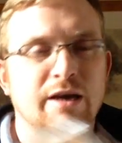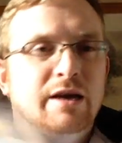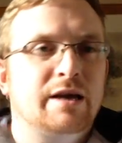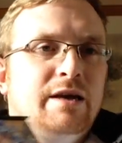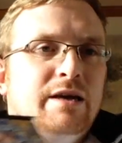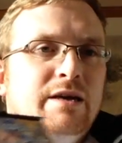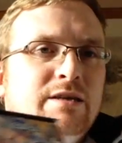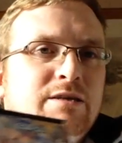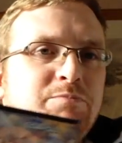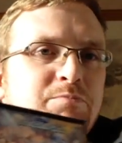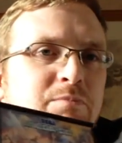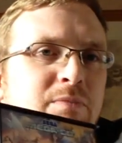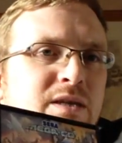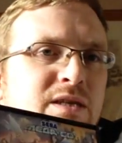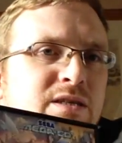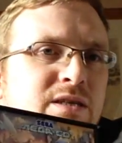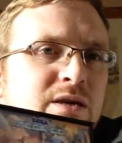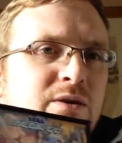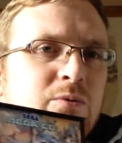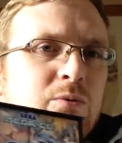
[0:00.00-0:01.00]
it is
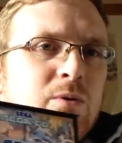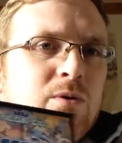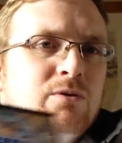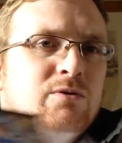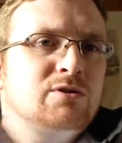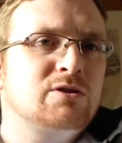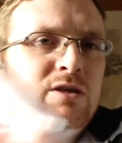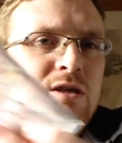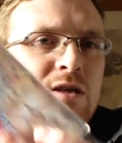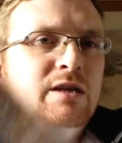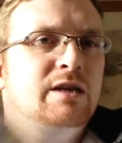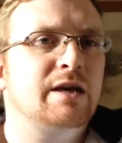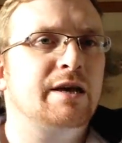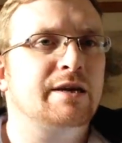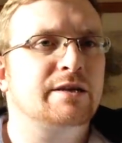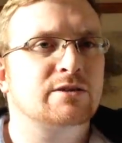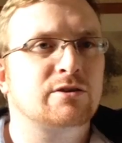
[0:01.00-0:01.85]
missing one CD.